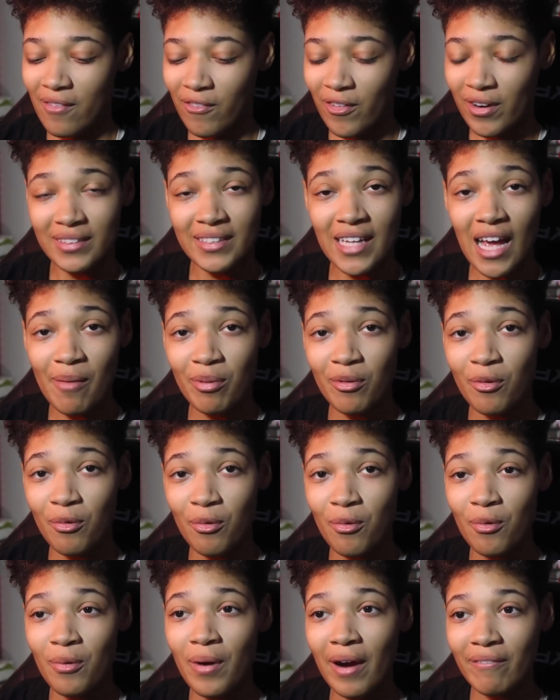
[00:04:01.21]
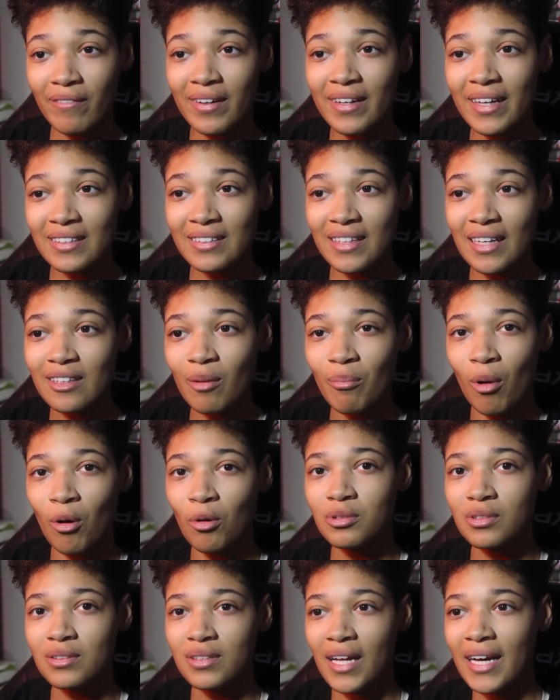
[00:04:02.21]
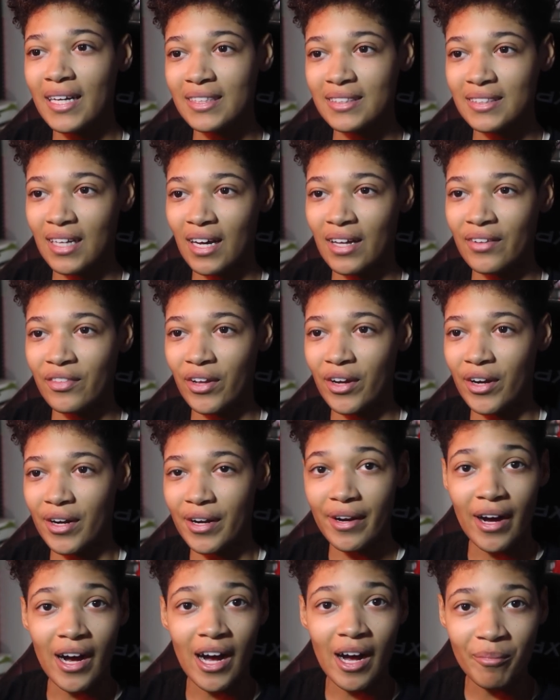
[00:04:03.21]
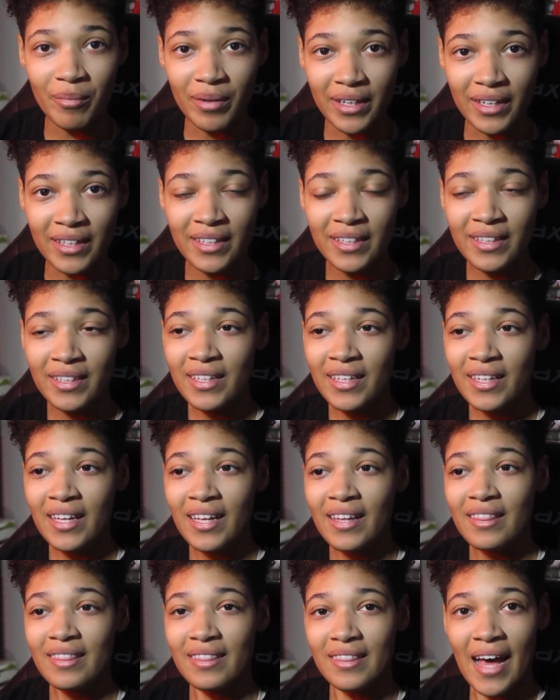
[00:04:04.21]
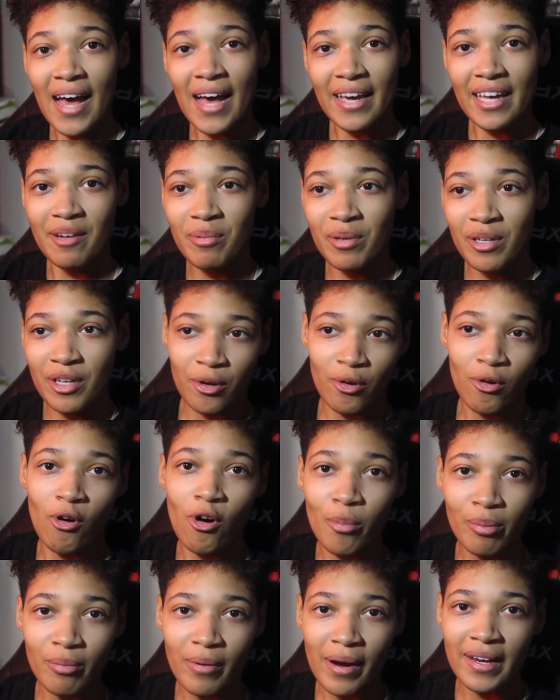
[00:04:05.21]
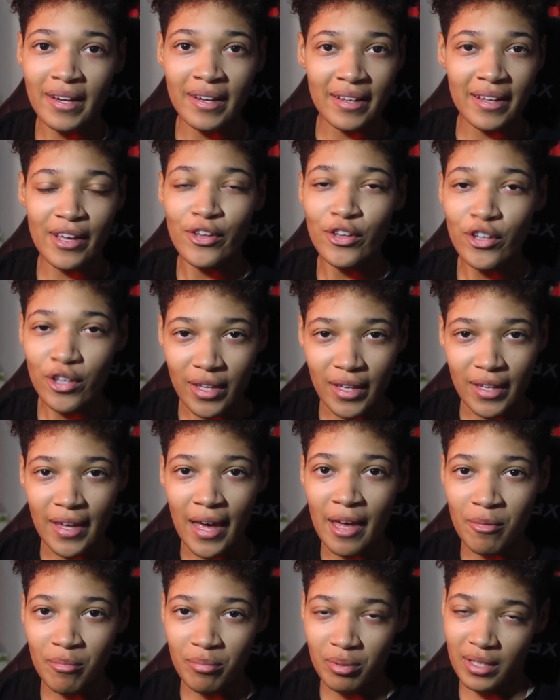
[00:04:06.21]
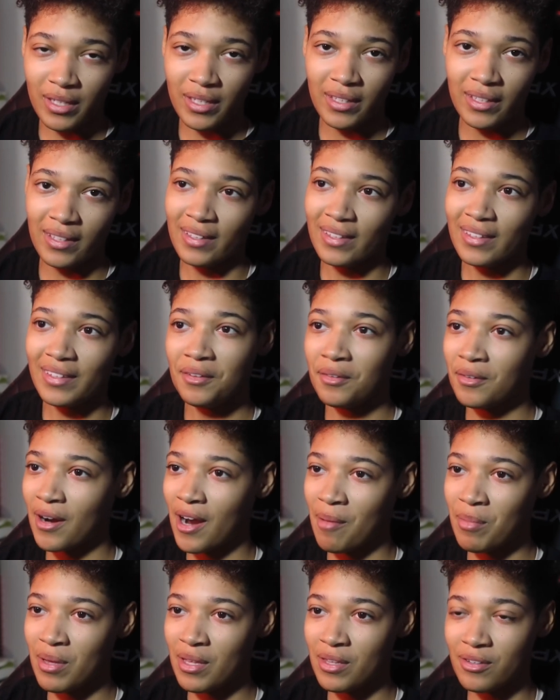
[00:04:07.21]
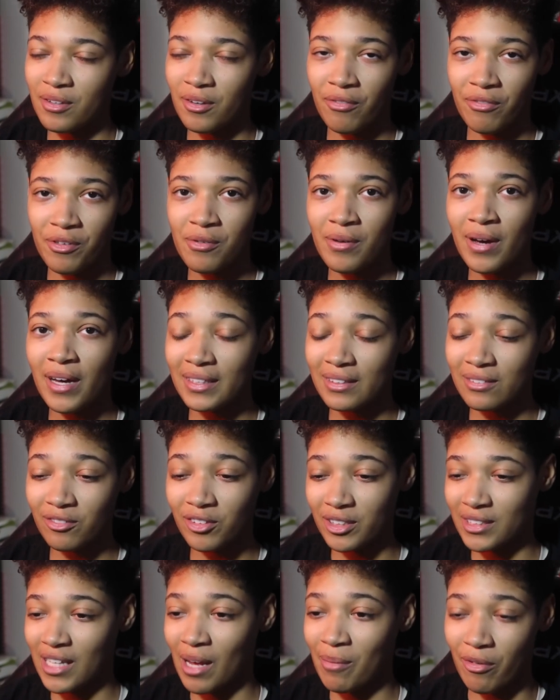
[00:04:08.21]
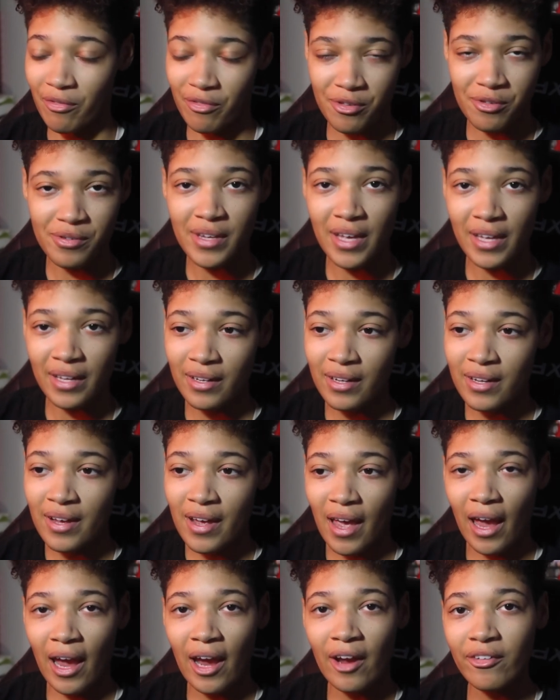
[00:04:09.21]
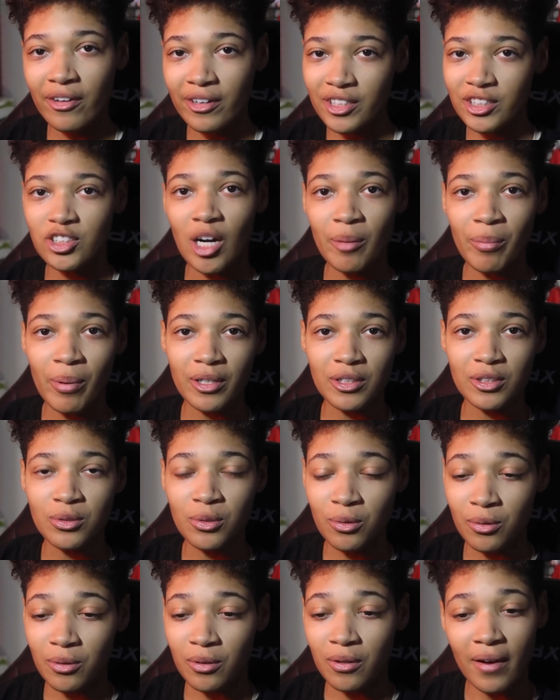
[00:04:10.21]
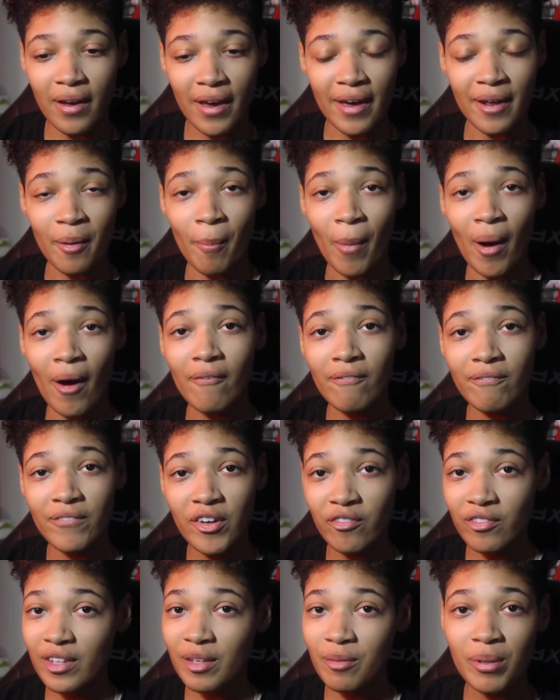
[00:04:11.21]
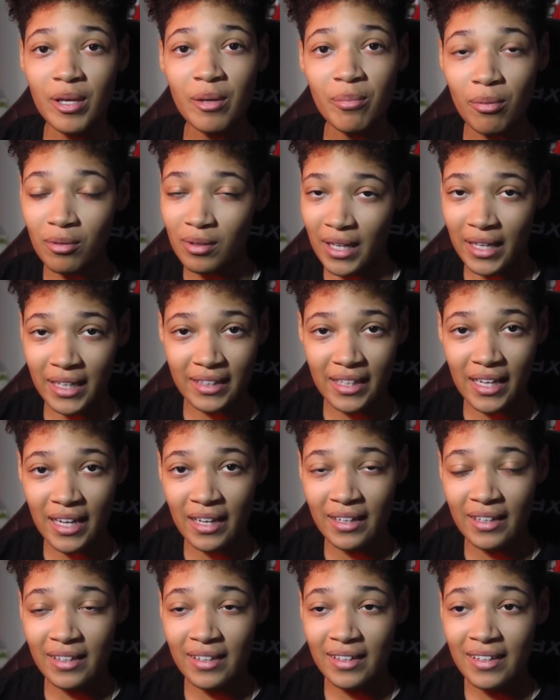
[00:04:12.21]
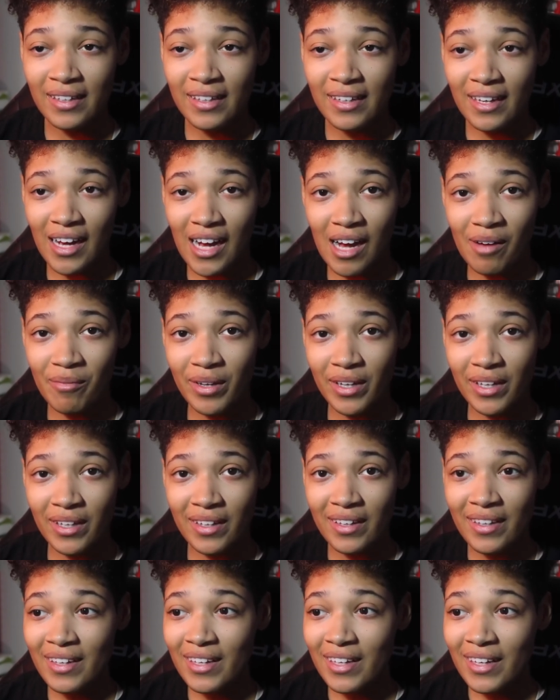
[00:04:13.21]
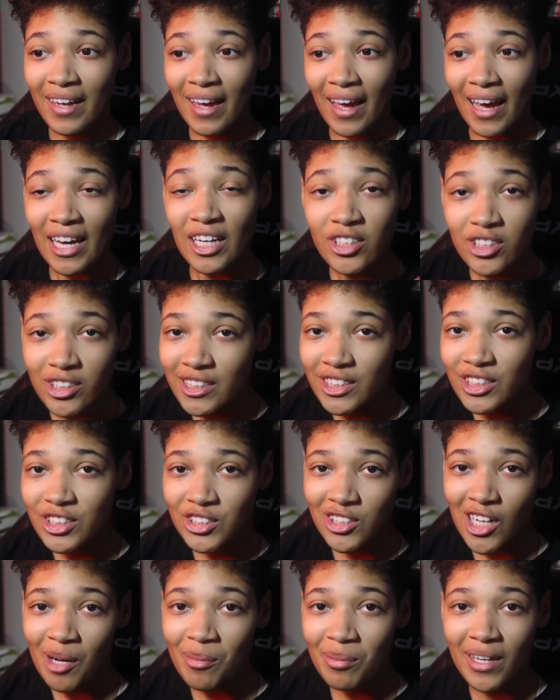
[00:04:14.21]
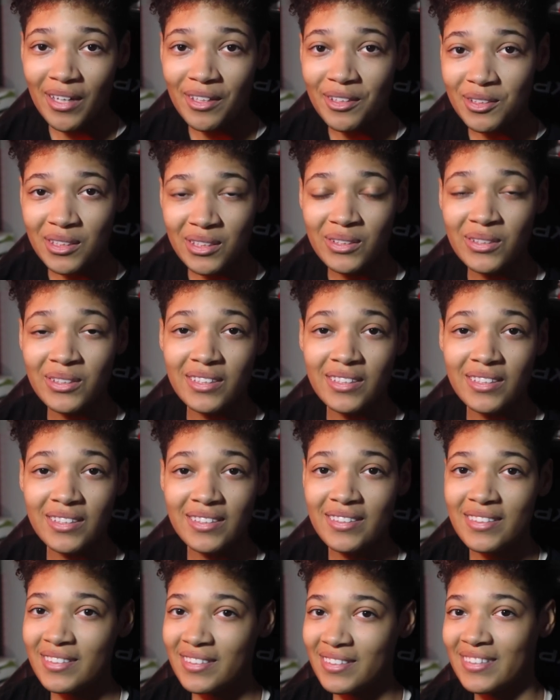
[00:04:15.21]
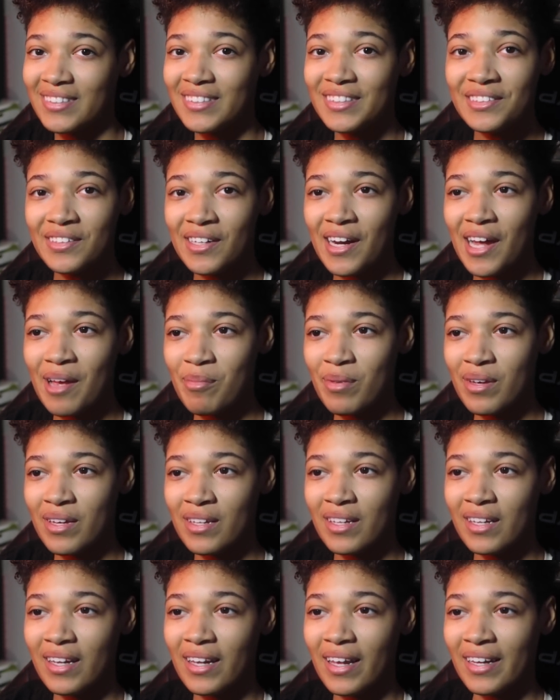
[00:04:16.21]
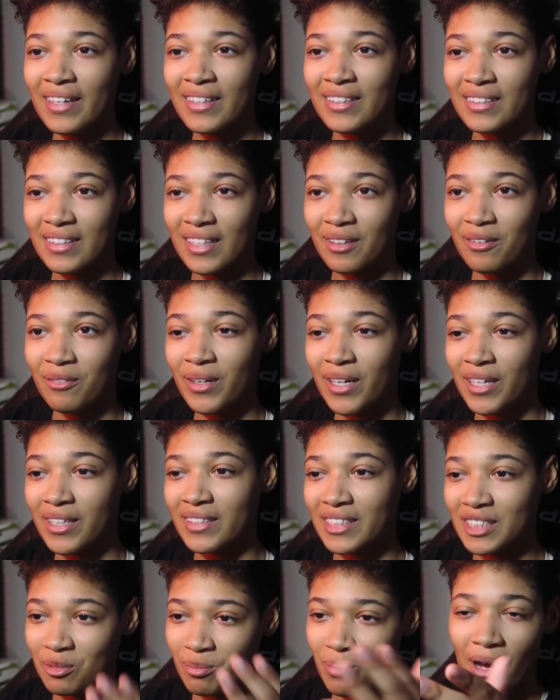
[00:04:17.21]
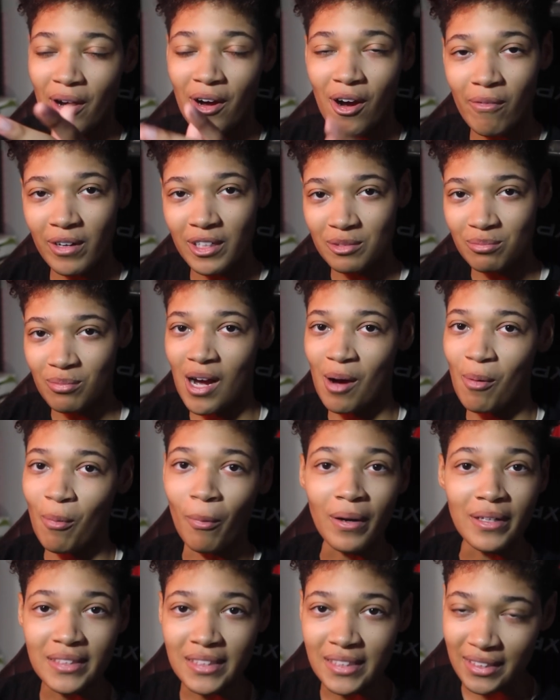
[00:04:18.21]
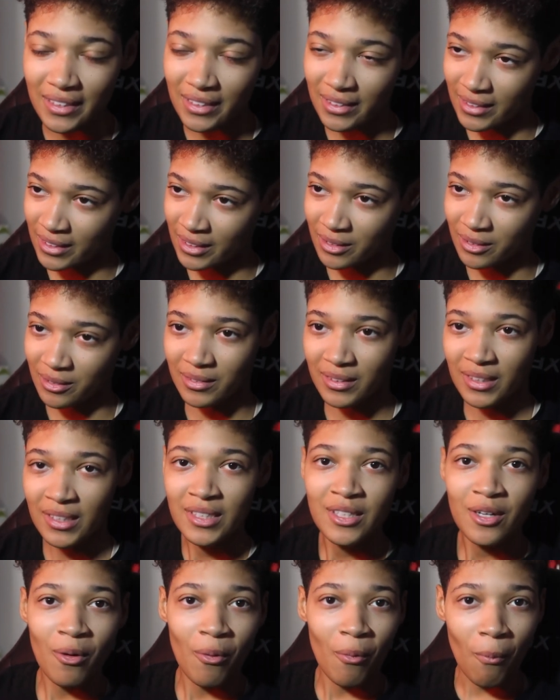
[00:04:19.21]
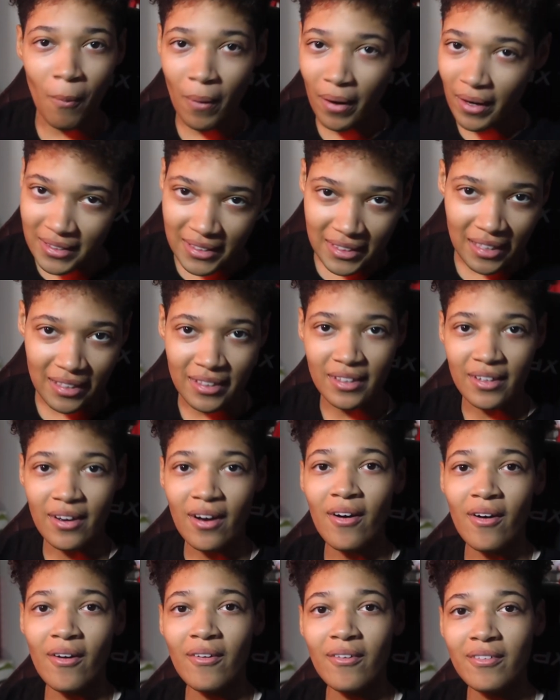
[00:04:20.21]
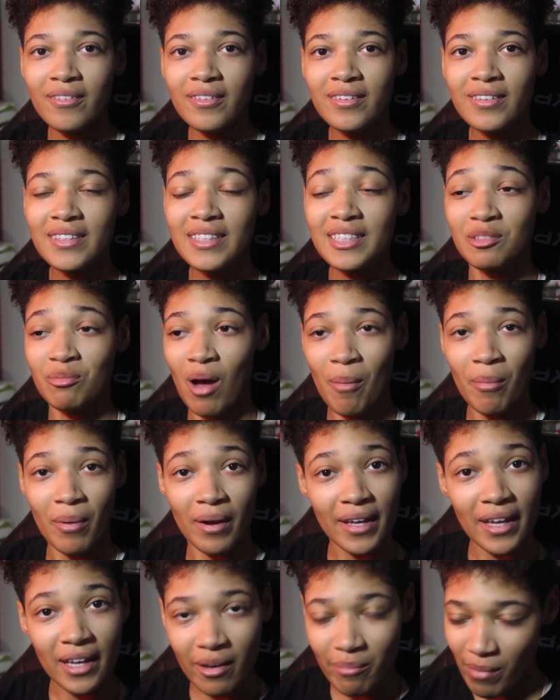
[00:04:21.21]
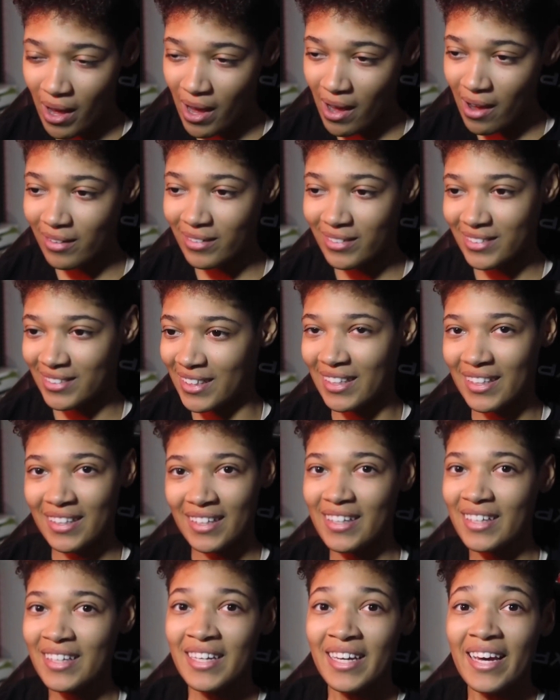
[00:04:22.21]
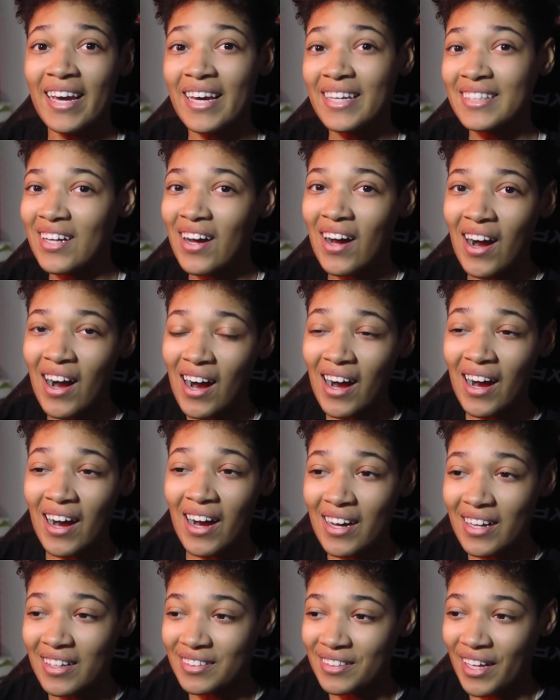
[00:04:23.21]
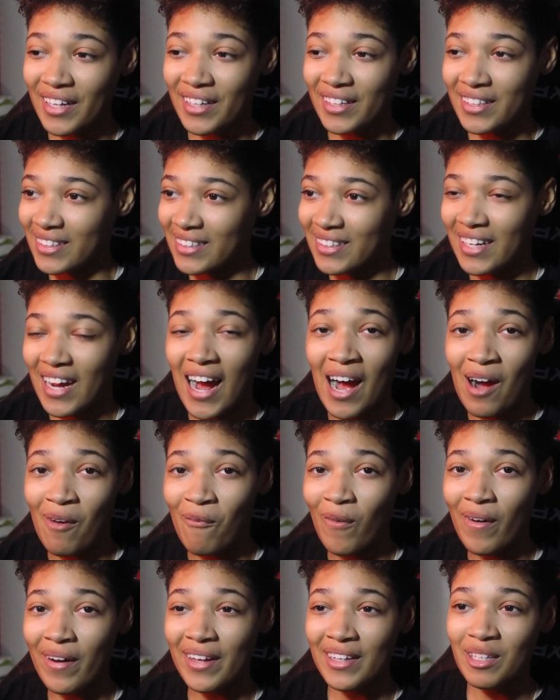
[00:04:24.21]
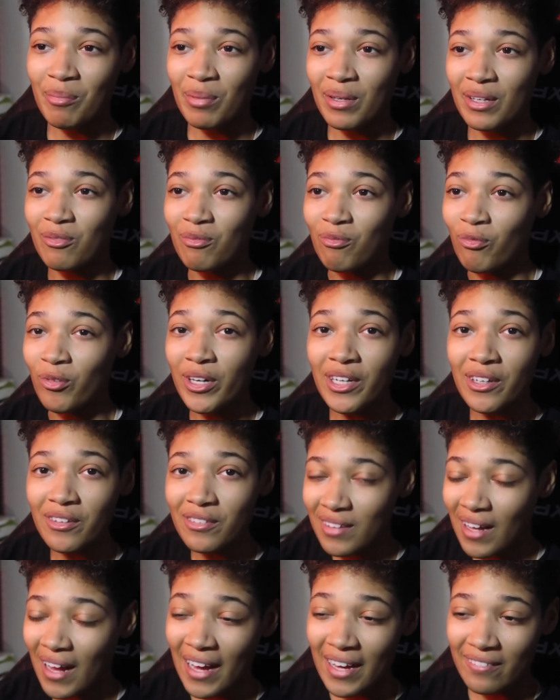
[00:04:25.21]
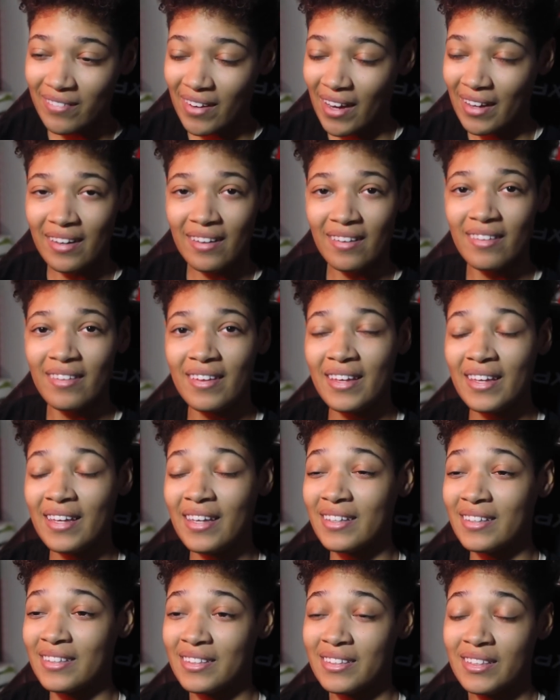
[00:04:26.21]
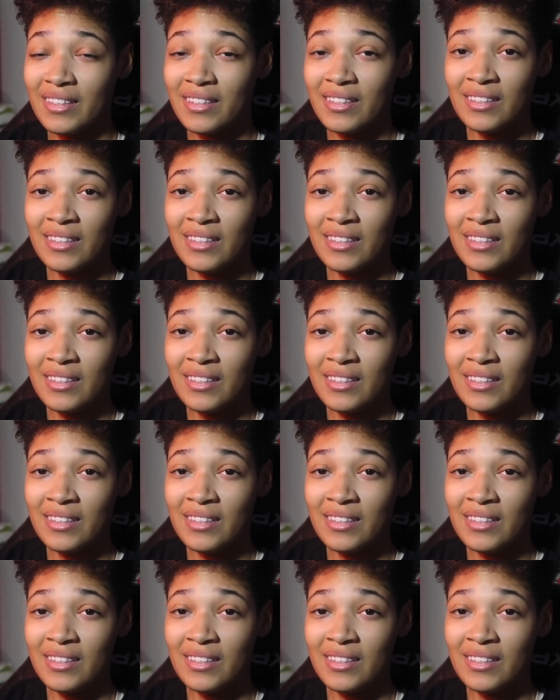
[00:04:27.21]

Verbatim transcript: For example, whoever gets like the most likes on their comment, that could be incorporated into the gameplay. You know what I mean? So if you guys, for example, if you said Adrian should drop out of school and about 50 people like that, comment, Adrian is dropping out of school. You know what I mean? And it's just like, wow, he's back home with his mom. What is he gonna do? Where is he gonna go? Is mom gonna kick him out? Da da da. da. It's all like I want it to be real life kind of thing.